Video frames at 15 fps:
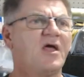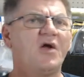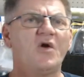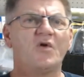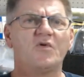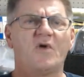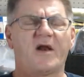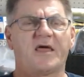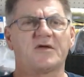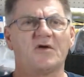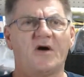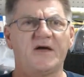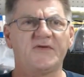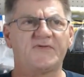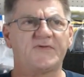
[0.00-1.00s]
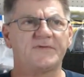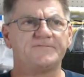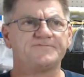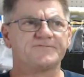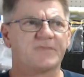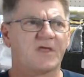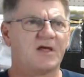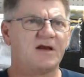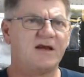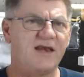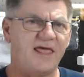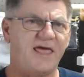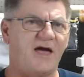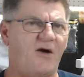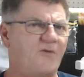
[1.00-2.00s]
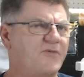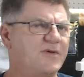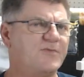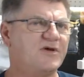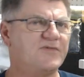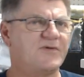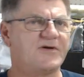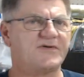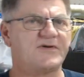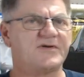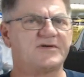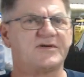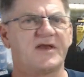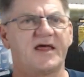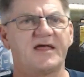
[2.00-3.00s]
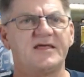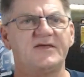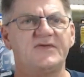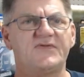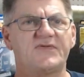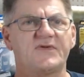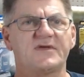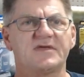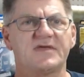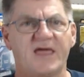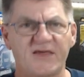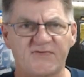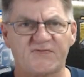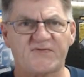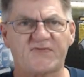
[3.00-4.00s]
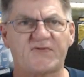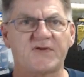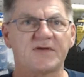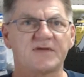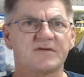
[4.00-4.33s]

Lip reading: Righto, guys, now we move on to today's guests.